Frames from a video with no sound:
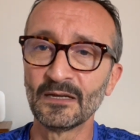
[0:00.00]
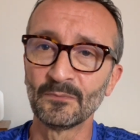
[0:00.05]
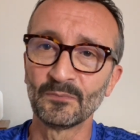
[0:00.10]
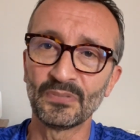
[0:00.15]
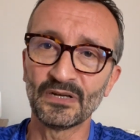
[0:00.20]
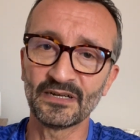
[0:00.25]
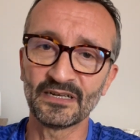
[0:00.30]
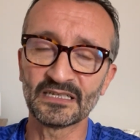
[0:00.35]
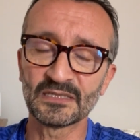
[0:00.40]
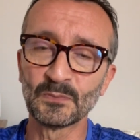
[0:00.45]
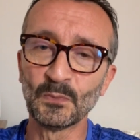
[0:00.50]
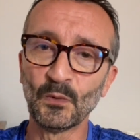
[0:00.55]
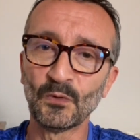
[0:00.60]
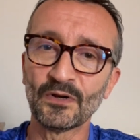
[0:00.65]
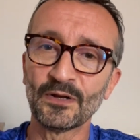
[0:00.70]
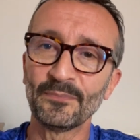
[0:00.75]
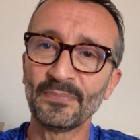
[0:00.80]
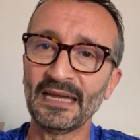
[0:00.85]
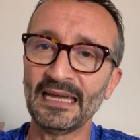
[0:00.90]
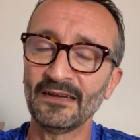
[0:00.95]
but it's more
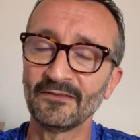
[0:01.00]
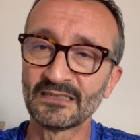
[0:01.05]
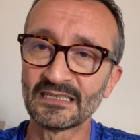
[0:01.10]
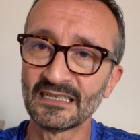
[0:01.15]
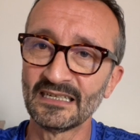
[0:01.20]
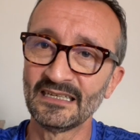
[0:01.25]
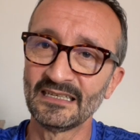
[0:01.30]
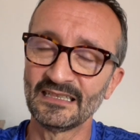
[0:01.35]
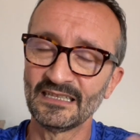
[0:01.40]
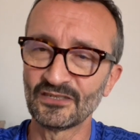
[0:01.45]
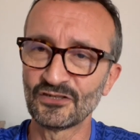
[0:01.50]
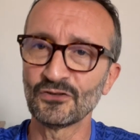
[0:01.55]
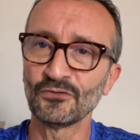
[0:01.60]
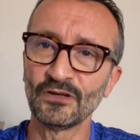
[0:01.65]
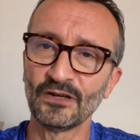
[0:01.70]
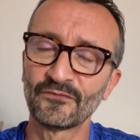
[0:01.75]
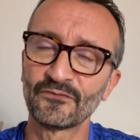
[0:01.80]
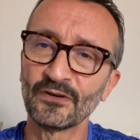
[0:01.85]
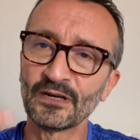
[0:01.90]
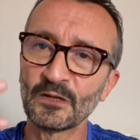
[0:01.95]
about the joy
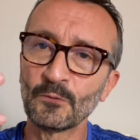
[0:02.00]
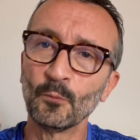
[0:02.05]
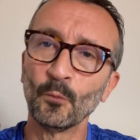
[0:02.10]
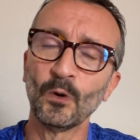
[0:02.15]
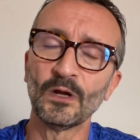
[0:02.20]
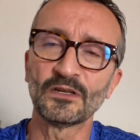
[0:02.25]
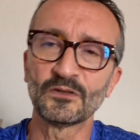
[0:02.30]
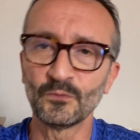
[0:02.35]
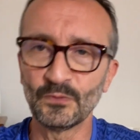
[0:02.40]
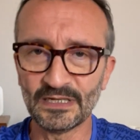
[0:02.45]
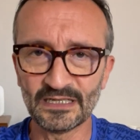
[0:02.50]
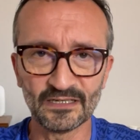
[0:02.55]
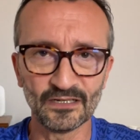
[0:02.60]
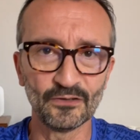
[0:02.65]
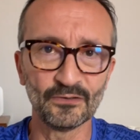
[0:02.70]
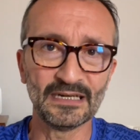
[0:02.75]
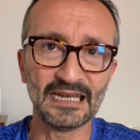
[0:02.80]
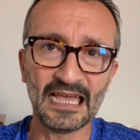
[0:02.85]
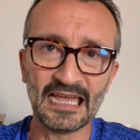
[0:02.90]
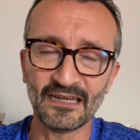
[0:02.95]
of running. What do we do
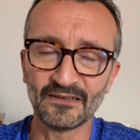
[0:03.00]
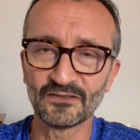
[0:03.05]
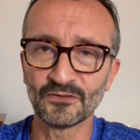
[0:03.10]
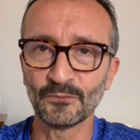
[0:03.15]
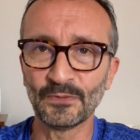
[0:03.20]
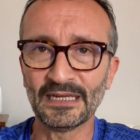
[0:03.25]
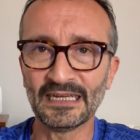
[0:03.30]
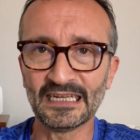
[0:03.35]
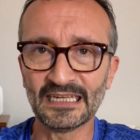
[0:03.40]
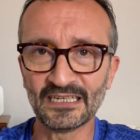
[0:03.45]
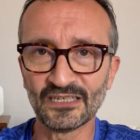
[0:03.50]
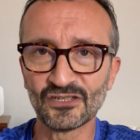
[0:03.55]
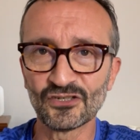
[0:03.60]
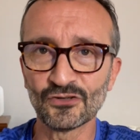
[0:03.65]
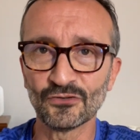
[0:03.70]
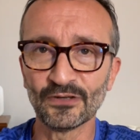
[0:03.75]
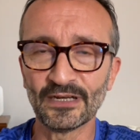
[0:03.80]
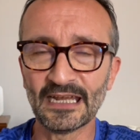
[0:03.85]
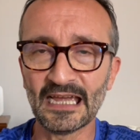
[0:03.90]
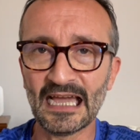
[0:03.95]
and how do we
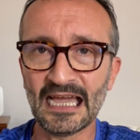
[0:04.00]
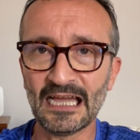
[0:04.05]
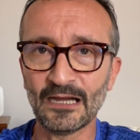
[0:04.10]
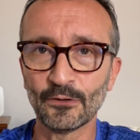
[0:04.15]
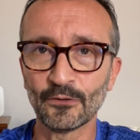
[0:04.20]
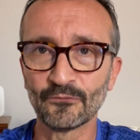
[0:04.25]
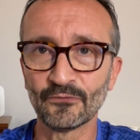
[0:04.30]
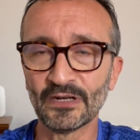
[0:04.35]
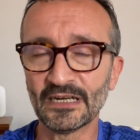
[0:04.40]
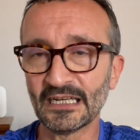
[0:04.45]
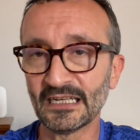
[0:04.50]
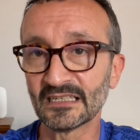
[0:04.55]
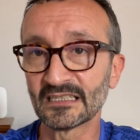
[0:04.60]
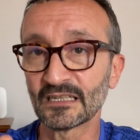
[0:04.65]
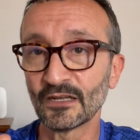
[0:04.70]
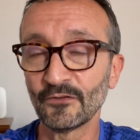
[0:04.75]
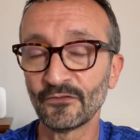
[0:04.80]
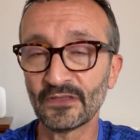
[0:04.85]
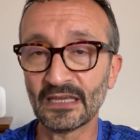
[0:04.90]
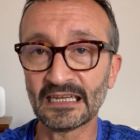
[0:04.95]
enjoy our running?
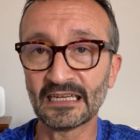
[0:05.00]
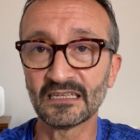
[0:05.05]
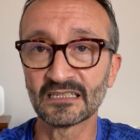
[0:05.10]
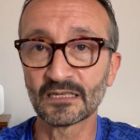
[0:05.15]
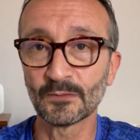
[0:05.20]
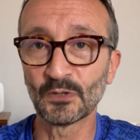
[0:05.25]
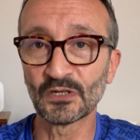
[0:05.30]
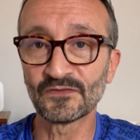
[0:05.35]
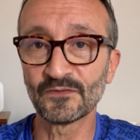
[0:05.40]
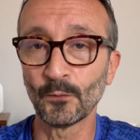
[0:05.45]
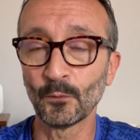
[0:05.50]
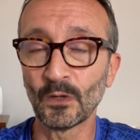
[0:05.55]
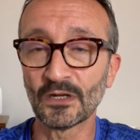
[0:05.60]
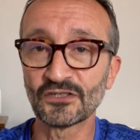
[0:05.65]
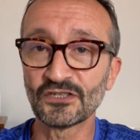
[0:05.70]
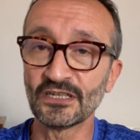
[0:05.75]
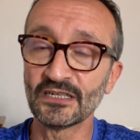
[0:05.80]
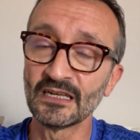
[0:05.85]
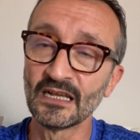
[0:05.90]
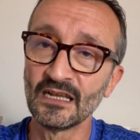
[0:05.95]
So thank you so much for
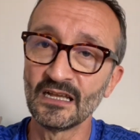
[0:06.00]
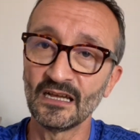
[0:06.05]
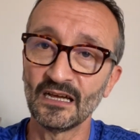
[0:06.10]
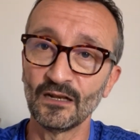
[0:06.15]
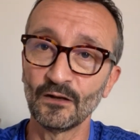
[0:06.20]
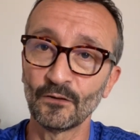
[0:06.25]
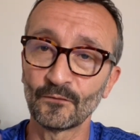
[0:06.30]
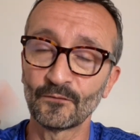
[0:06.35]
watching. I look